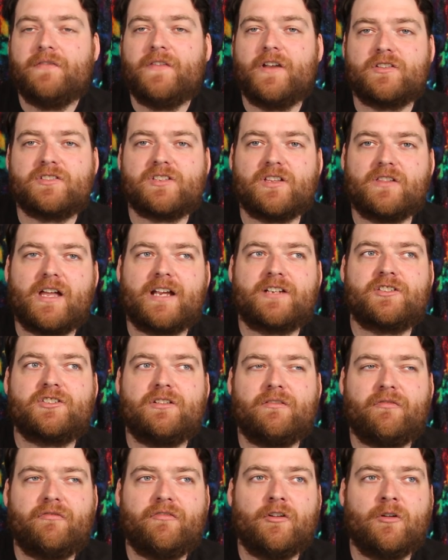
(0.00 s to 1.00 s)
their
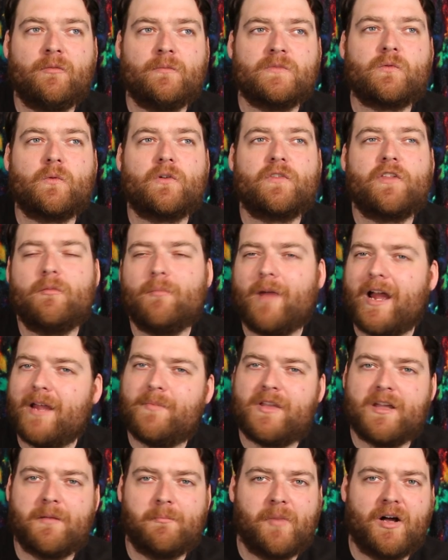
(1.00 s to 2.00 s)
selection of films, where there might
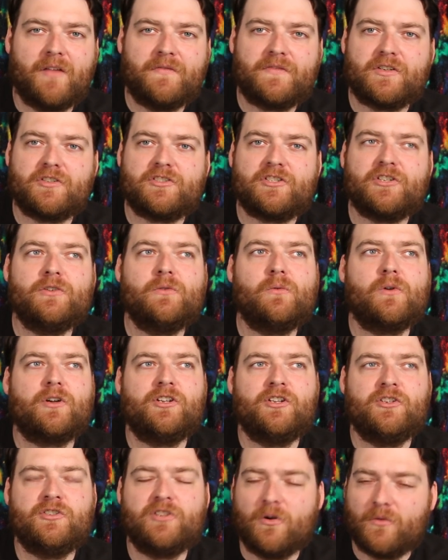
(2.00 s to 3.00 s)
be a month or two where
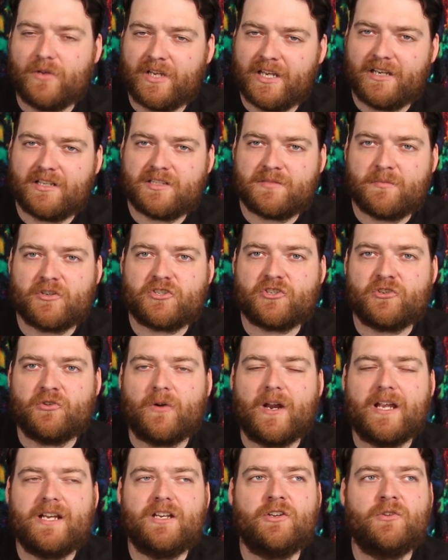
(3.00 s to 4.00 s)
you don't get as much
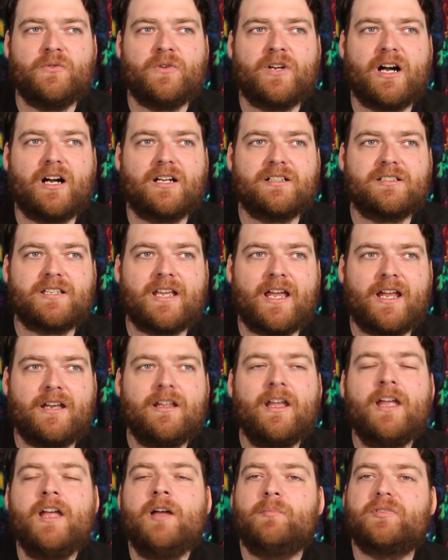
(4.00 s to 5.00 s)
great new content,
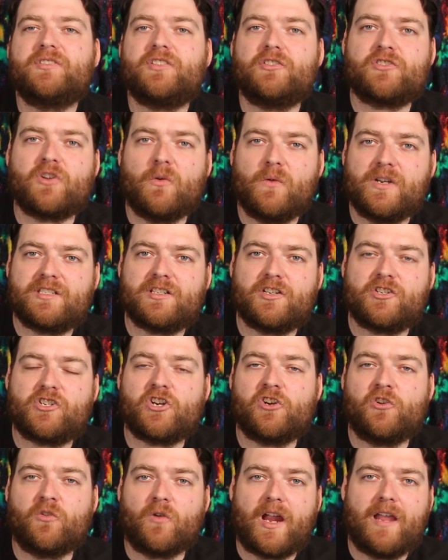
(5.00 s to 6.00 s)
but there's always such a
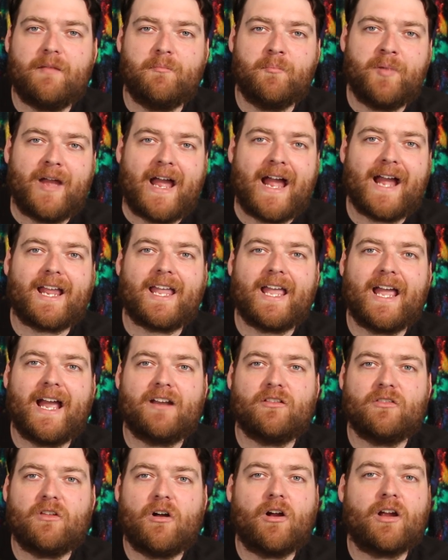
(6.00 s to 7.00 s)
great back
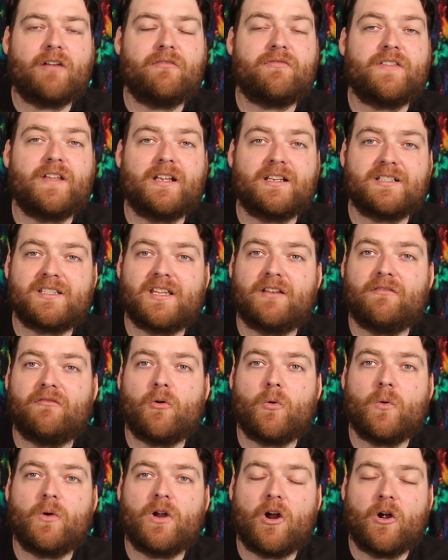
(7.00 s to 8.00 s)
catalog of things that have
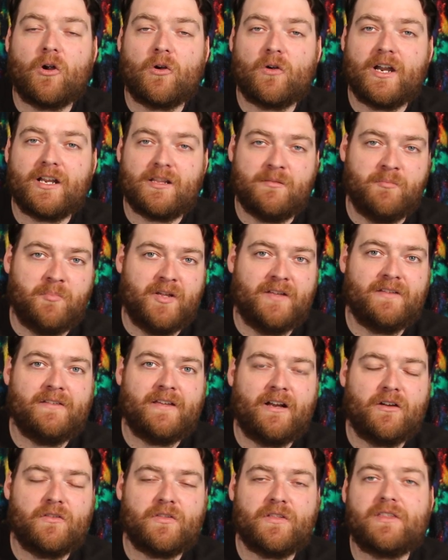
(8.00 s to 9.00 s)
already been
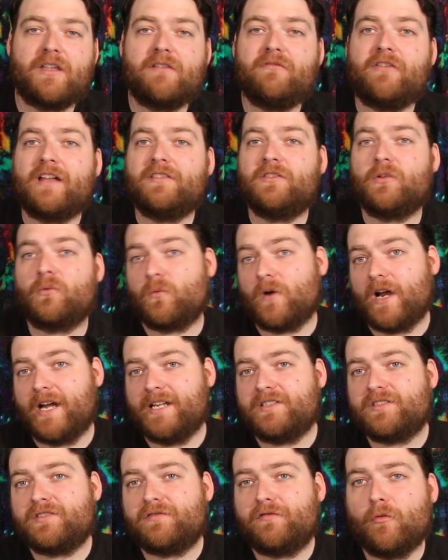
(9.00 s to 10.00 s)
there that they've had the
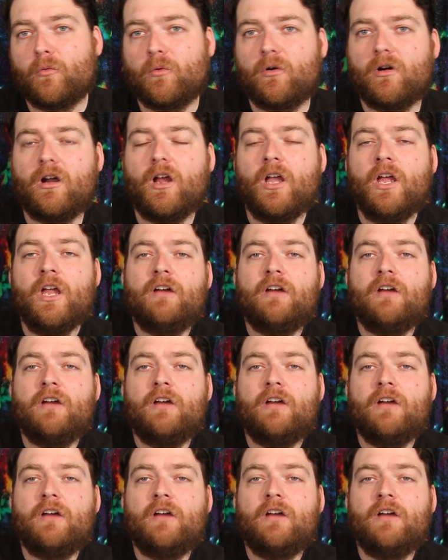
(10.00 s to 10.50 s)
rights for